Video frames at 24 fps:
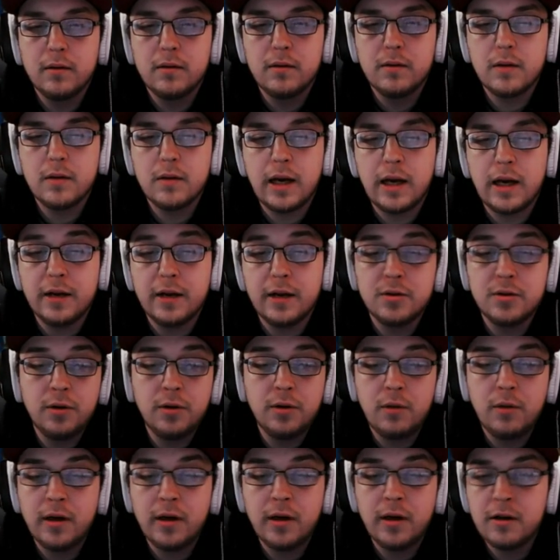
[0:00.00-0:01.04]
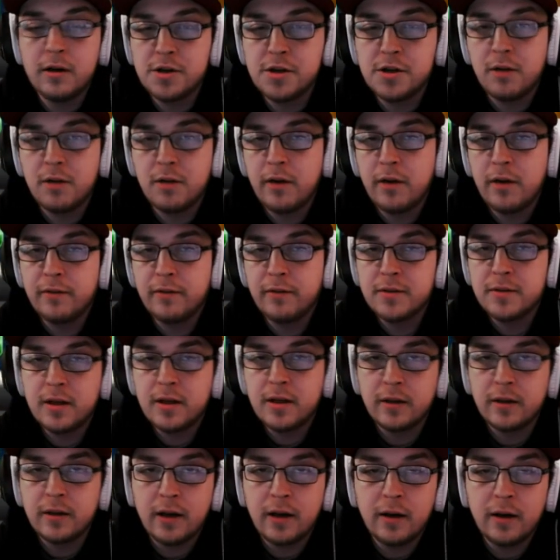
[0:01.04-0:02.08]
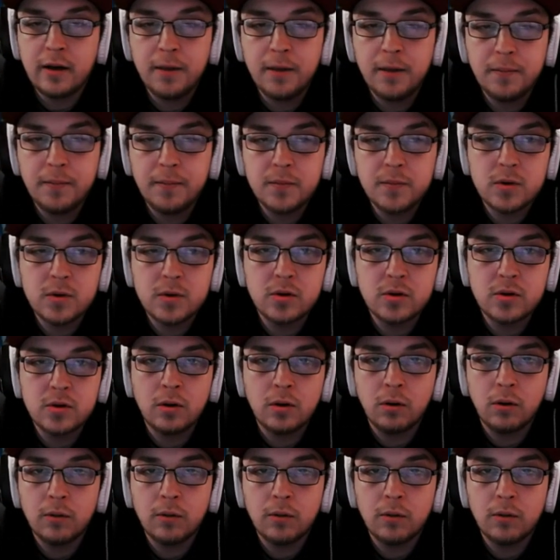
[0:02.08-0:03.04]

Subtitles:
And he's only 1 energy away from setting that up, so